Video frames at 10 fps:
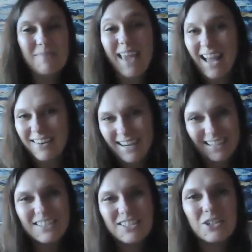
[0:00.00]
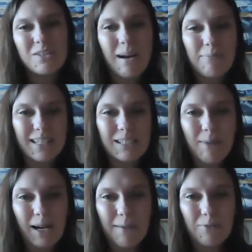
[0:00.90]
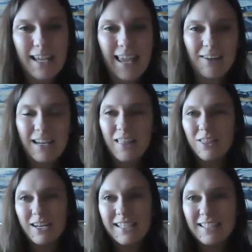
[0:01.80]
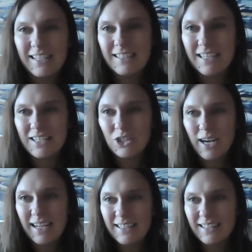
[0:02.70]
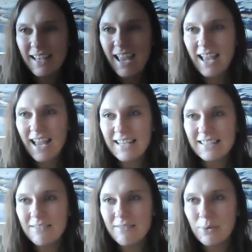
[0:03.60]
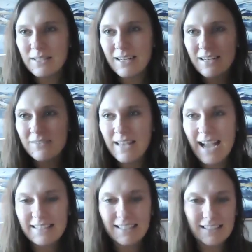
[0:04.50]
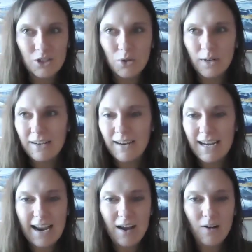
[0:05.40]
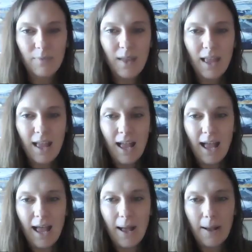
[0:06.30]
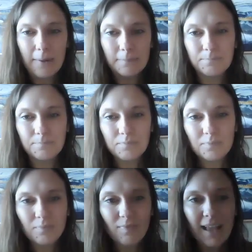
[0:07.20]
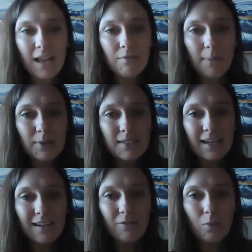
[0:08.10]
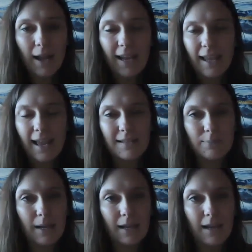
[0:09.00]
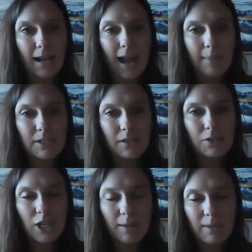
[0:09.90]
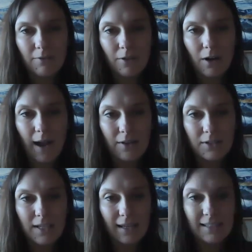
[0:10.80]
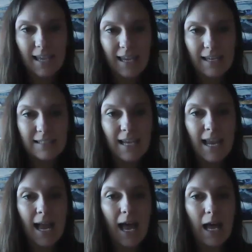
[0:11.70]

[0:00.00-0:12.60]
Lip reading: from Kettering. And so she represents Montgomery County, the 36th district. I see Representative Isaacsohn joining right now. And Representative White has been an absolute champion for Ohio's youngest kids.